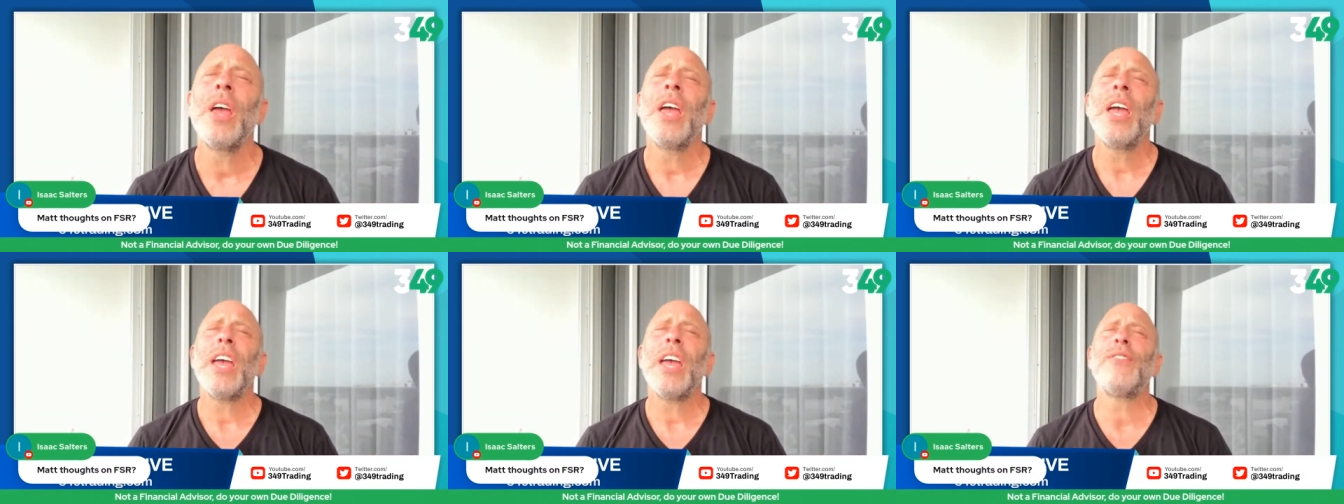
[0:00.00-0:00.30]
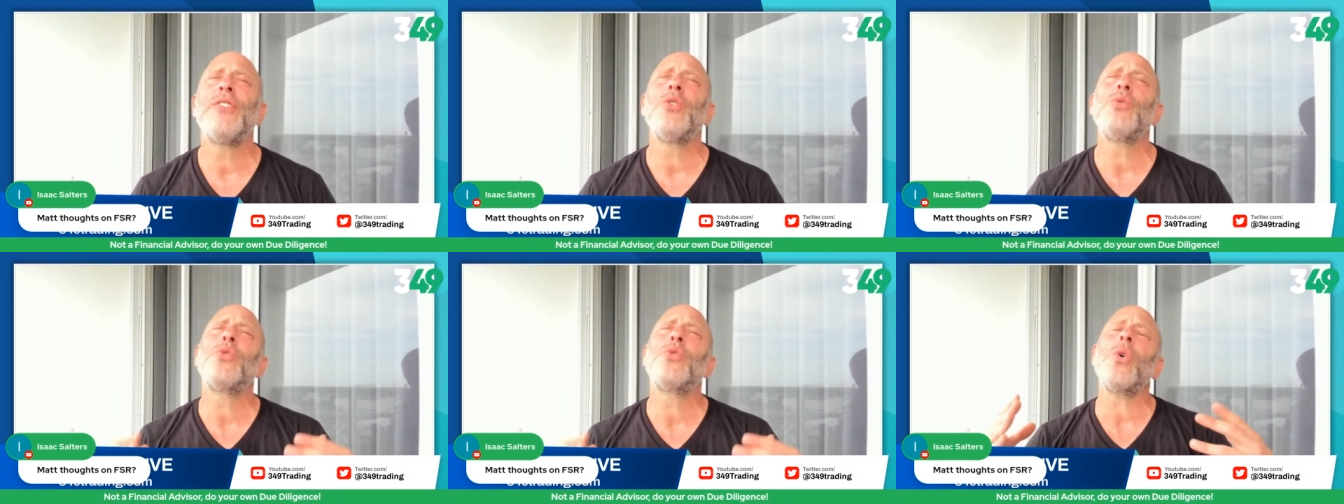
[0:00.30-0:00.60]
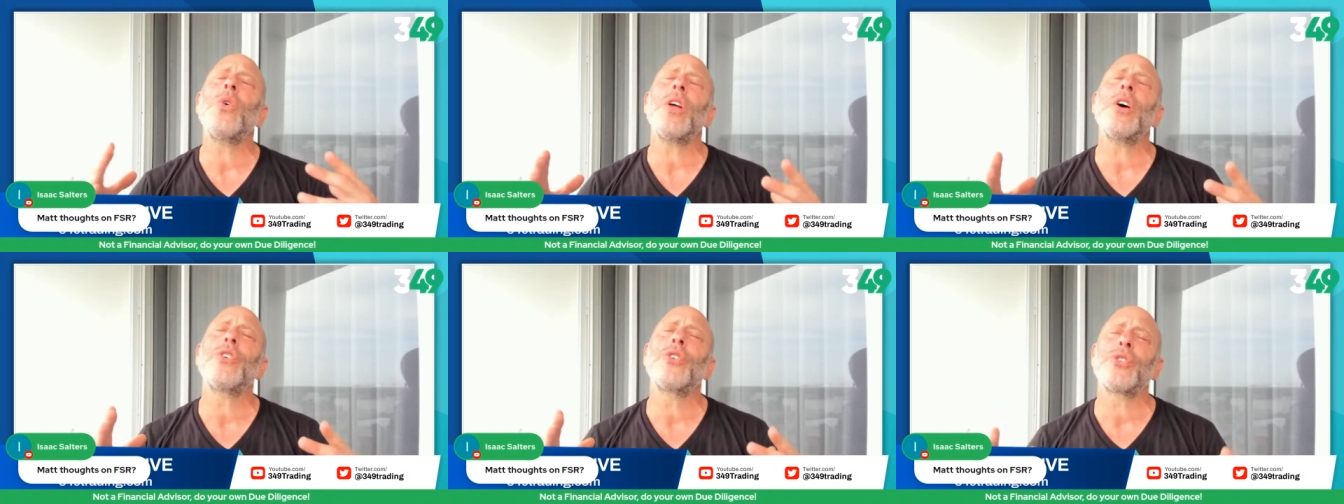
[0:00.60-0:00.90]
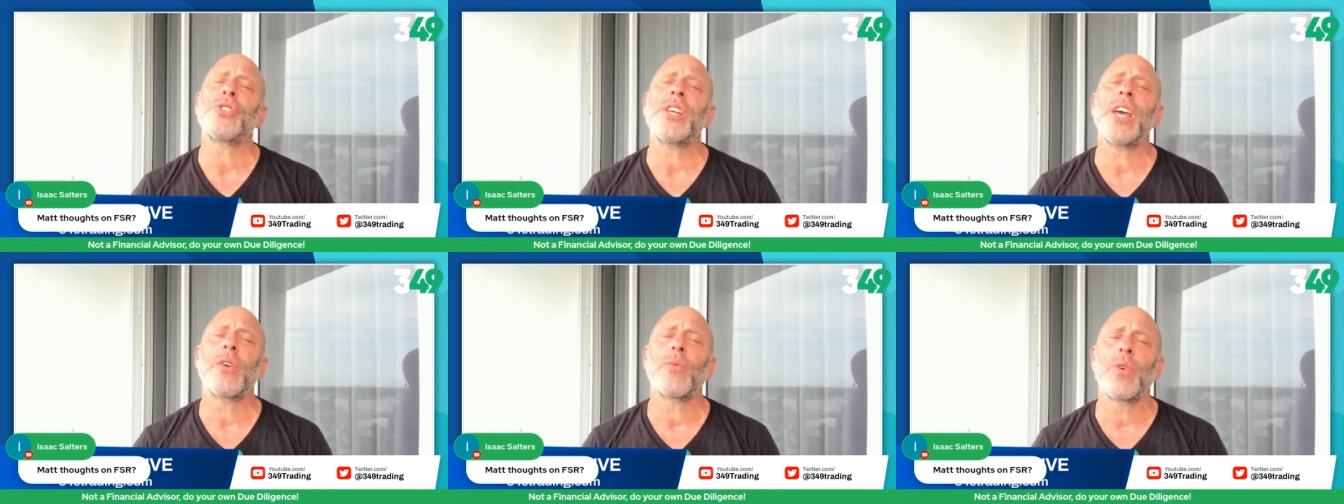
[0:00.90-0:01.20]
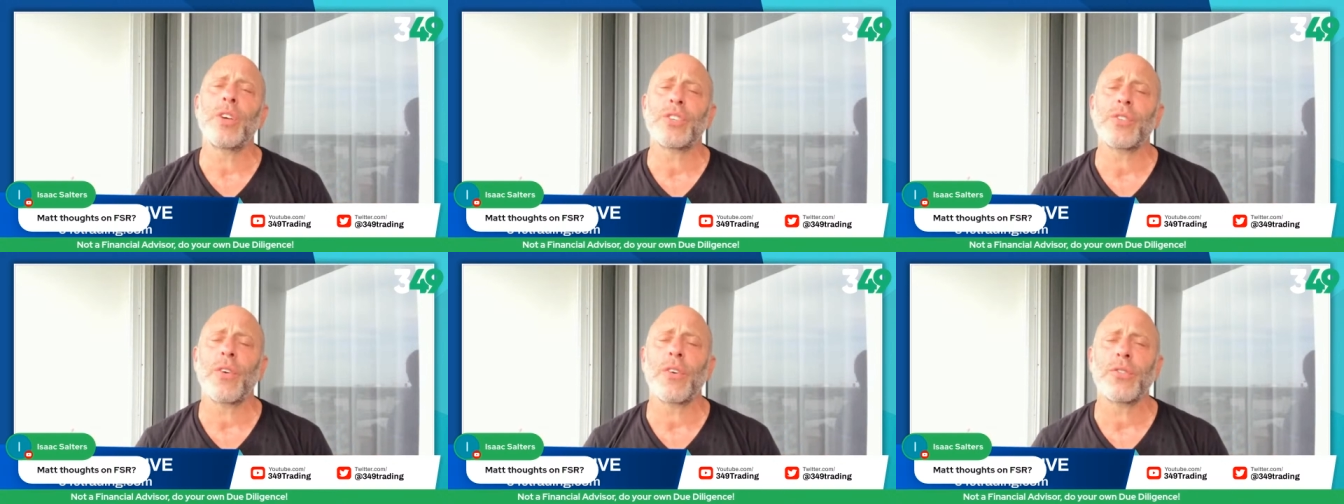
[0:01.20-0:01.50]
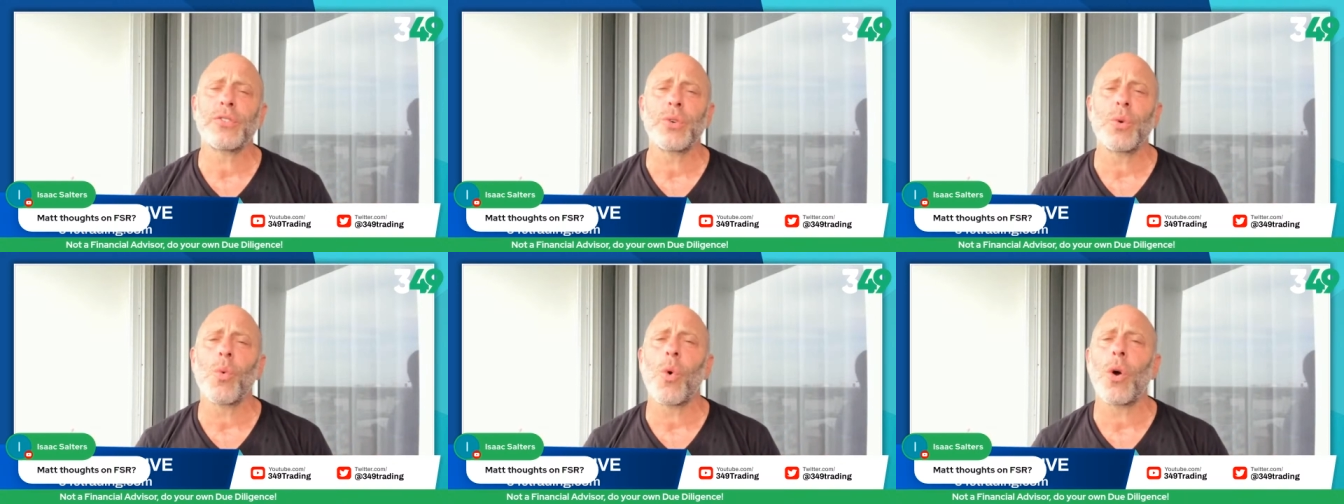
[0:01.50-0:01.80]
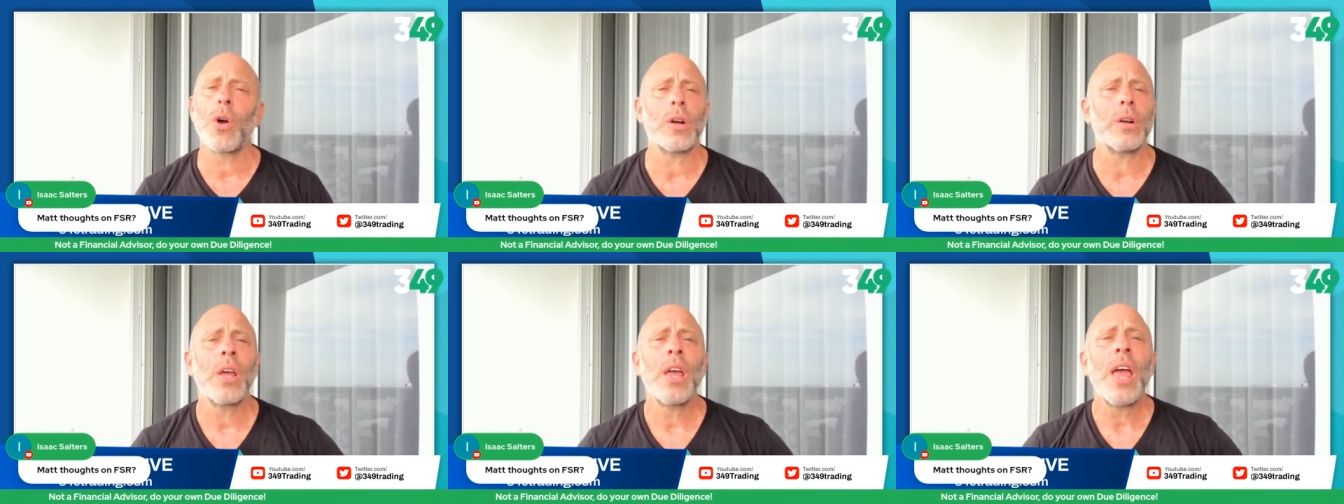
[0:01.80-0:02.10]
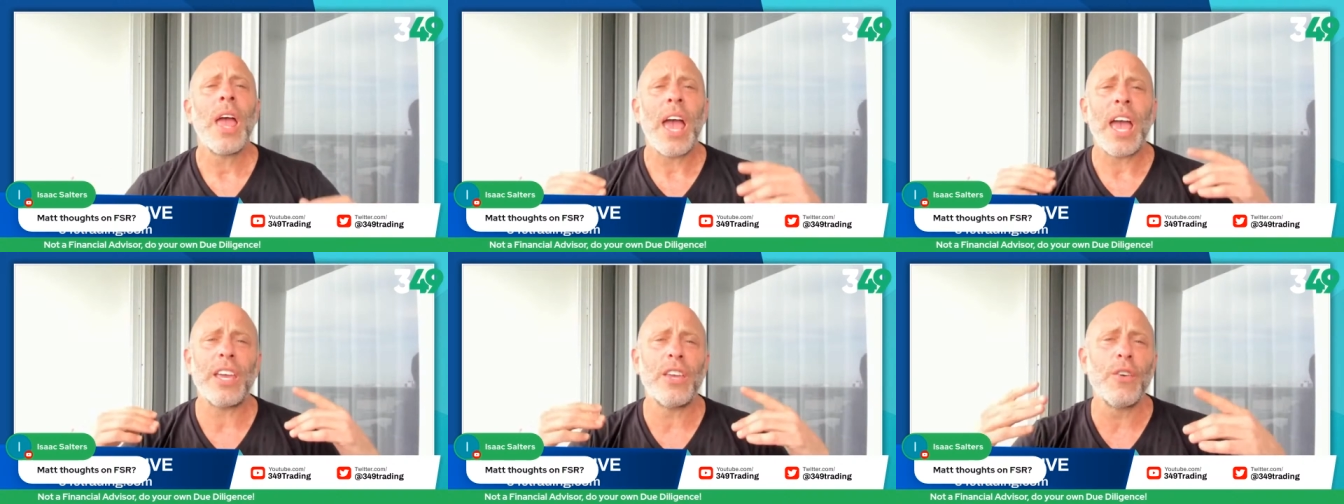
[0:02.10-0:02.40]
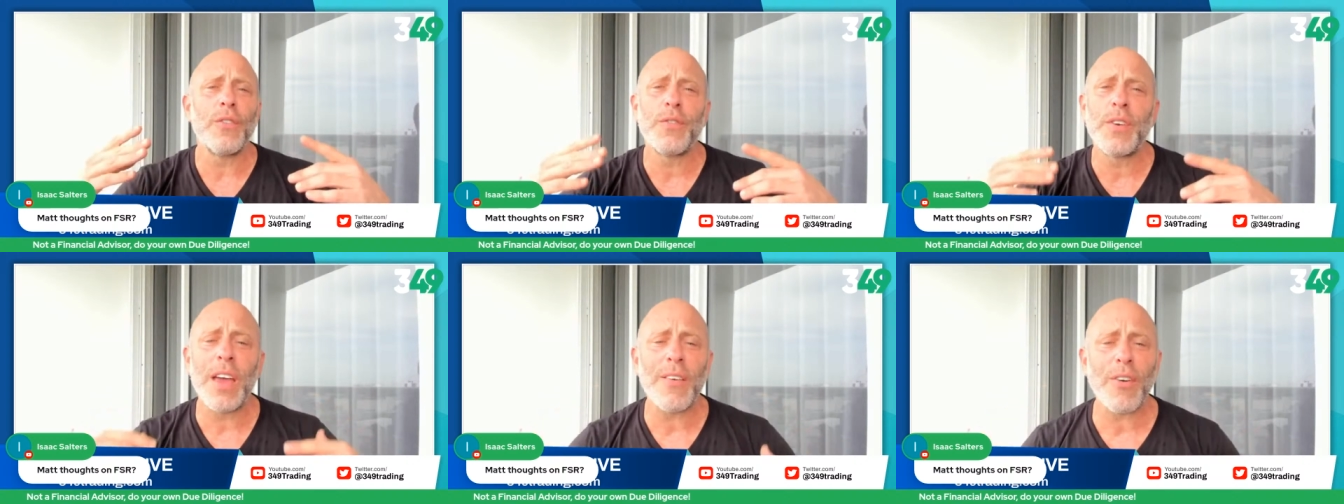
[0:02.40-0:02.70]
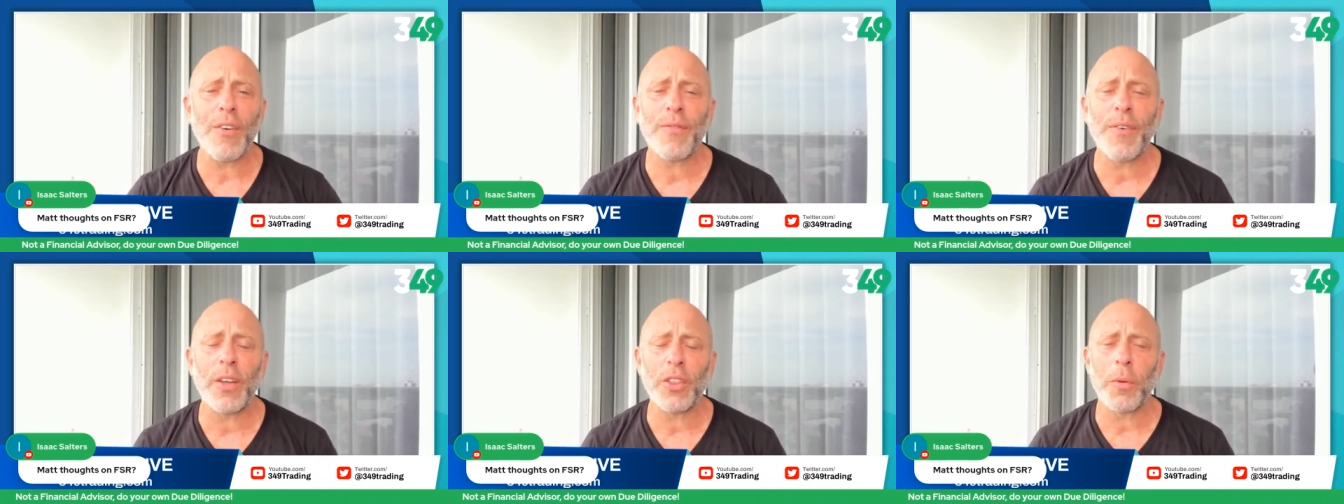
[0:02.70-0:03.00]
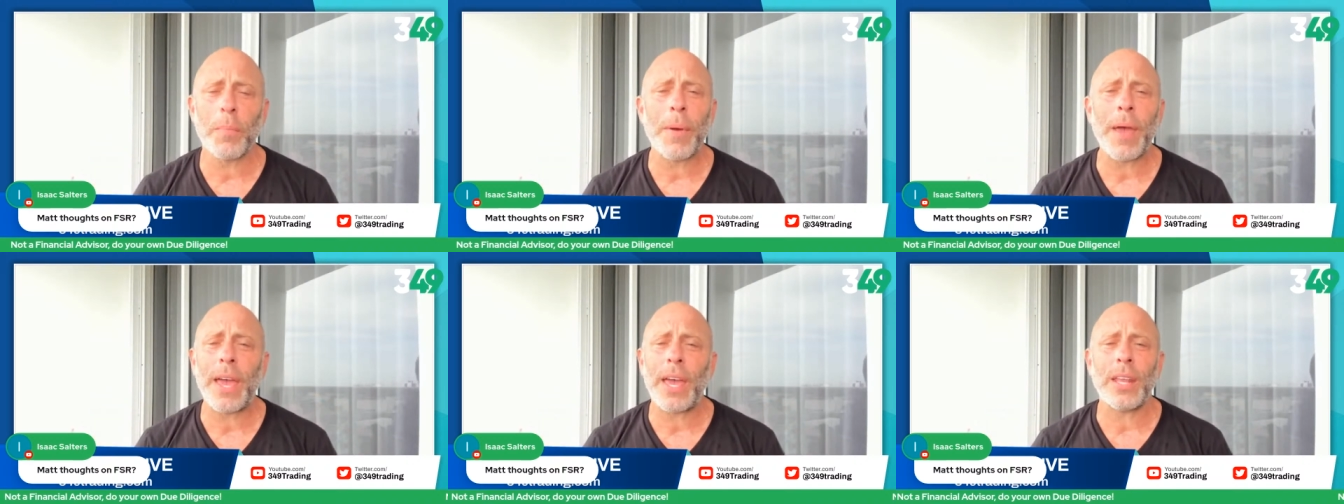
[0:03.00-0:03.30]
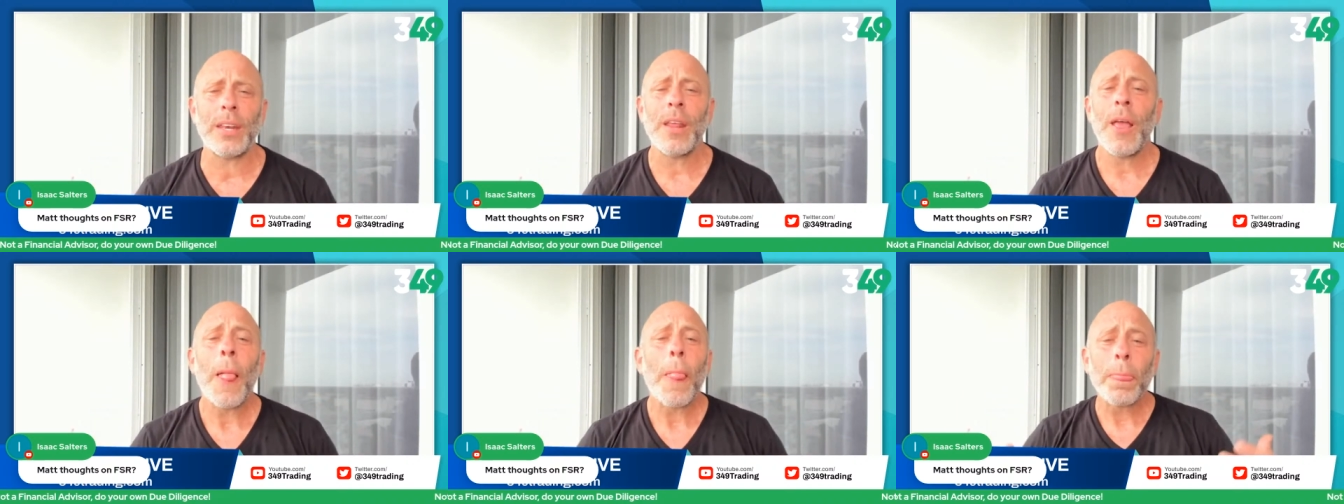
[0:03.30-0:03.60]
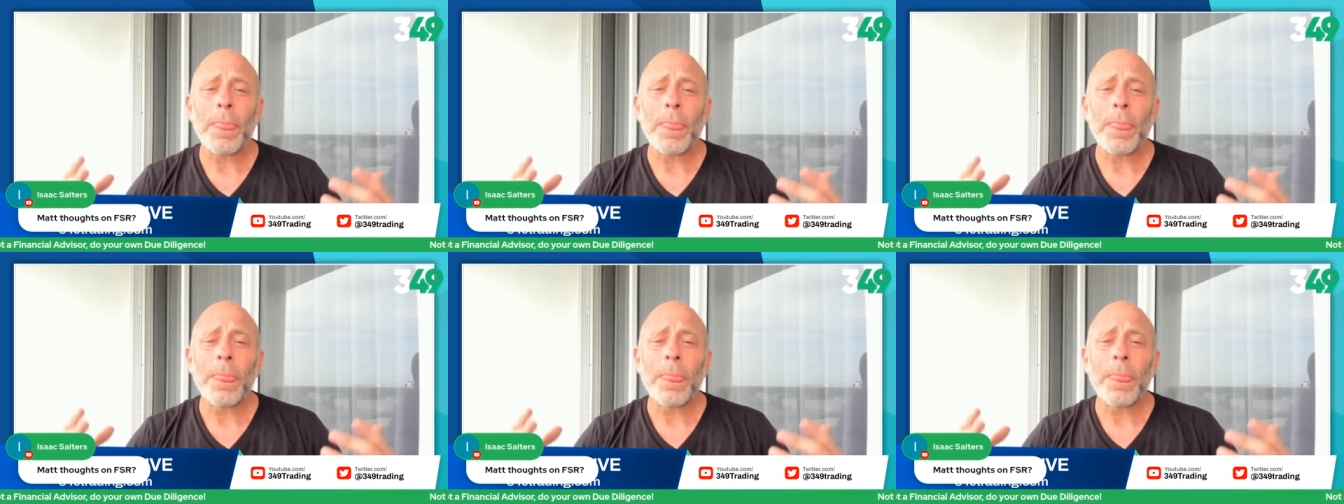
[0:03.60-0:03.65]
If you don't understand risk versus reward and you've never felt the pain